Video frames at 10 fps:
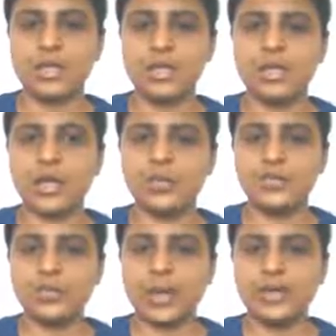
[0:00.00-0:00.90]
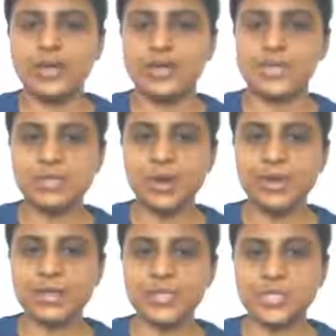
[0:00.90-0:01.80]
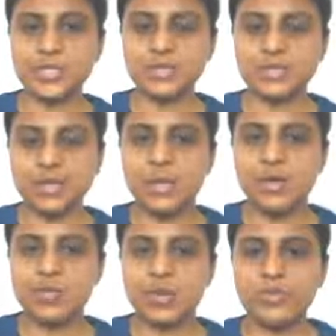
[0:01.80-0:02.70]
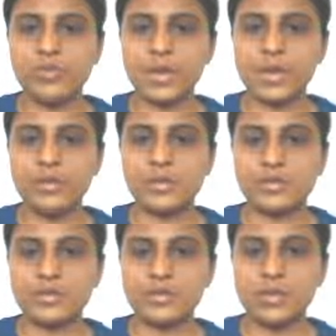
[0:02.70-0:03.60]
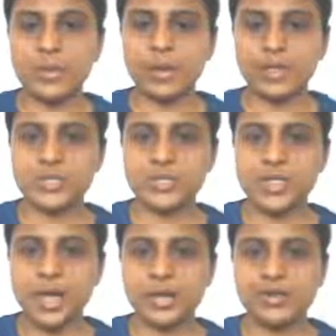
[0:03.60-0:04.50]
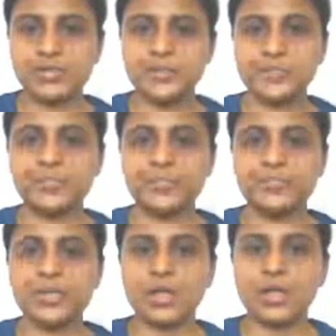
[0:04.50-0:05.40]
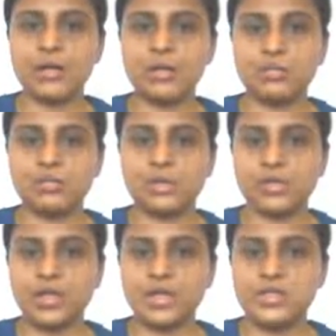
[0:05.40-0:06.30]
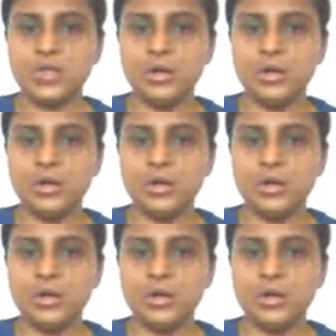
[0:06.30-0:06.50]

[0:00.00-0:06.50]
Now, if you look at the disadvantages, one of the biggest disadvantages is that it does not